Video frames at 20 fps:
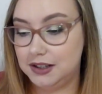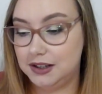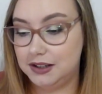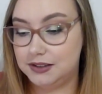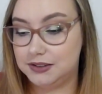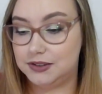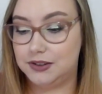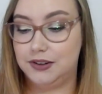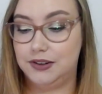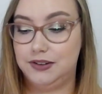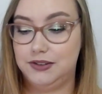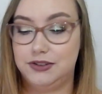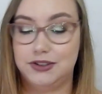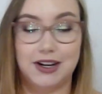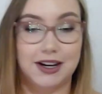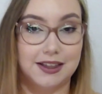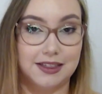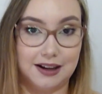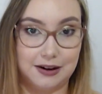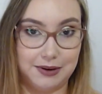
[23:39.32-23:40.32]
So
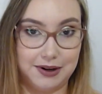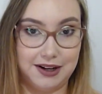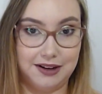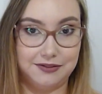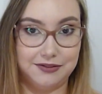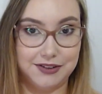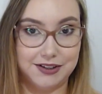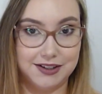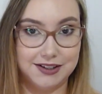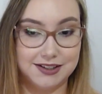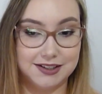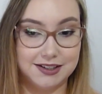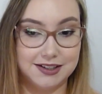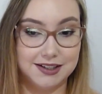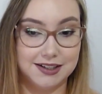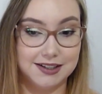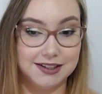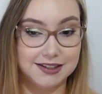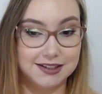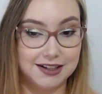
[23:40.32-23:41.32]
check that one out first
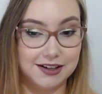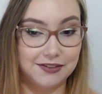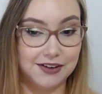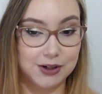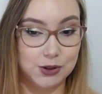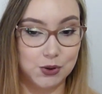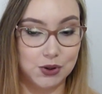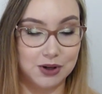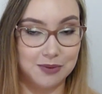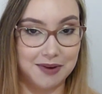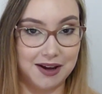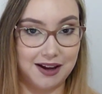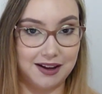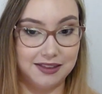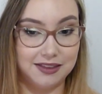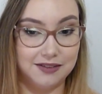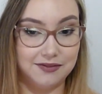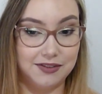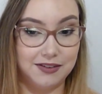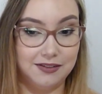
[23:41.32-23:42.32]
and see if I talk
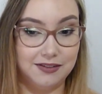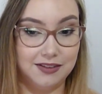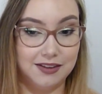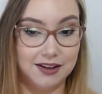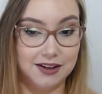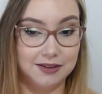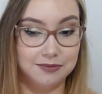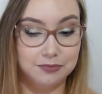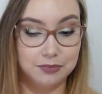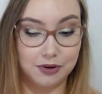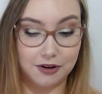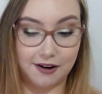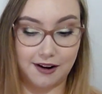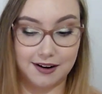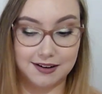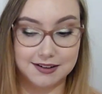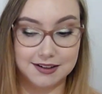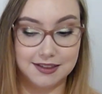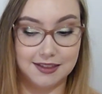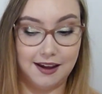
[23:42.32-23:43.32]
about the
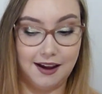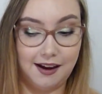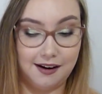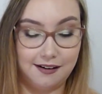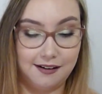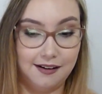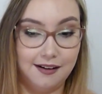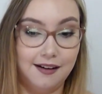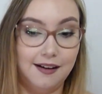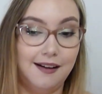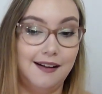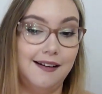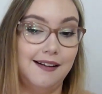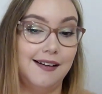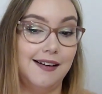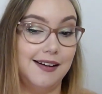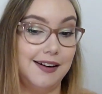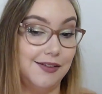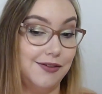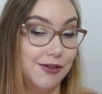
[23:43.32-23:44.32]
product in that.
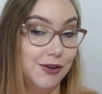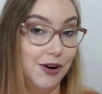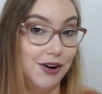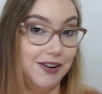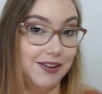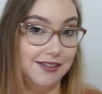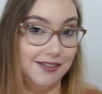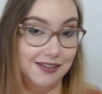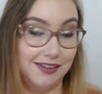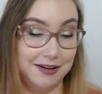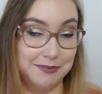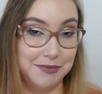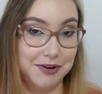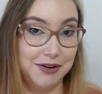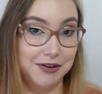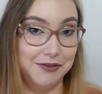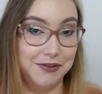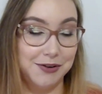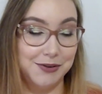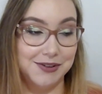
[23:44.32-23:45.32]
And if not, let me
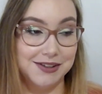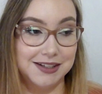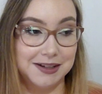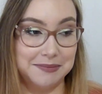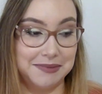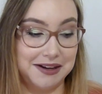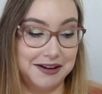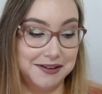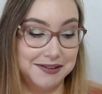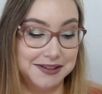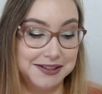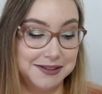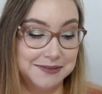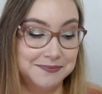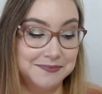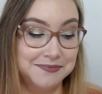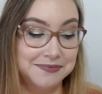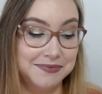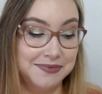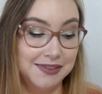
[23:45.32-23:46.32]
know if you want something else.
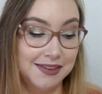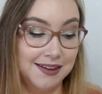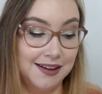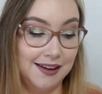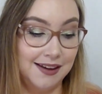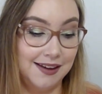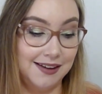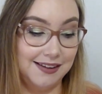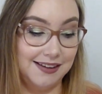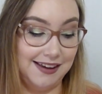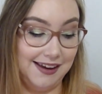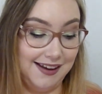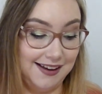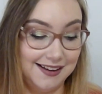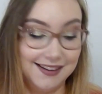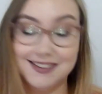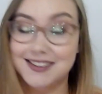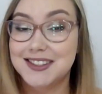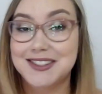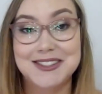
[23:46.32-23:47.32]
Yeah,
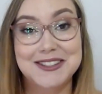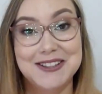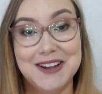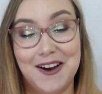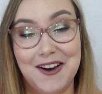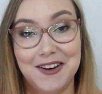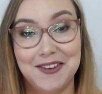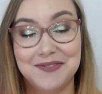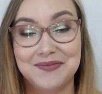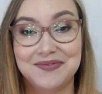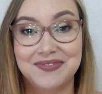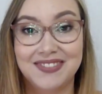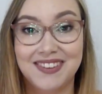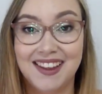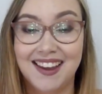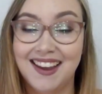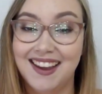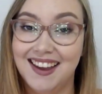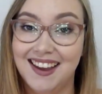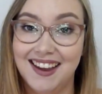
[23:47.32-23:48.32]
so
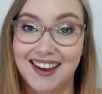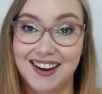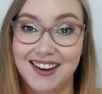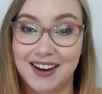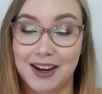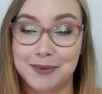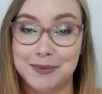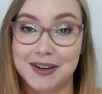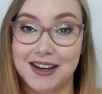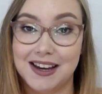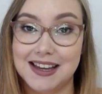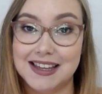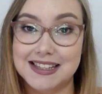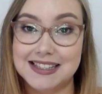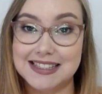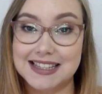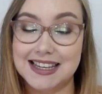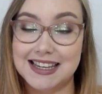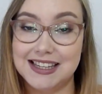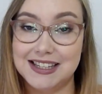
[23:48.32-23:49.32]
hope you
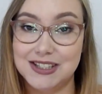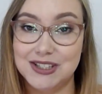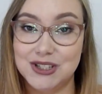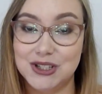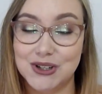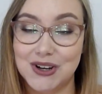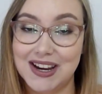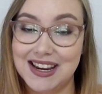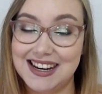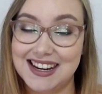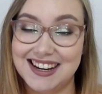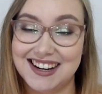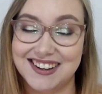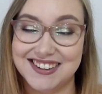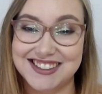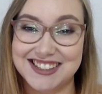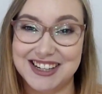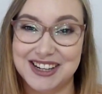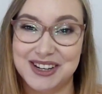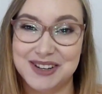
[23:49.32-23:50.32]
guys enjoyed and I'll
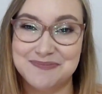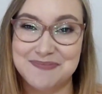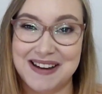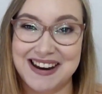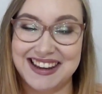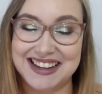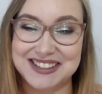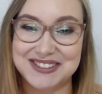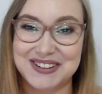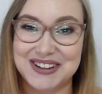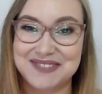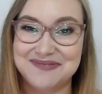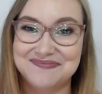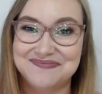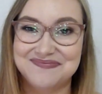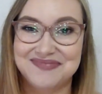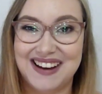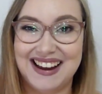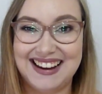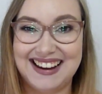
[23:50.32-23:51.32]
see you in my next one.
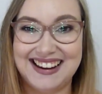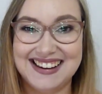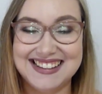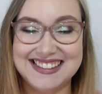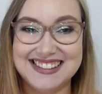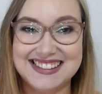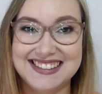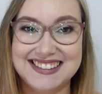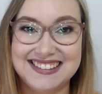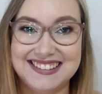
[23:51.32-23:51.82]
Bye guys.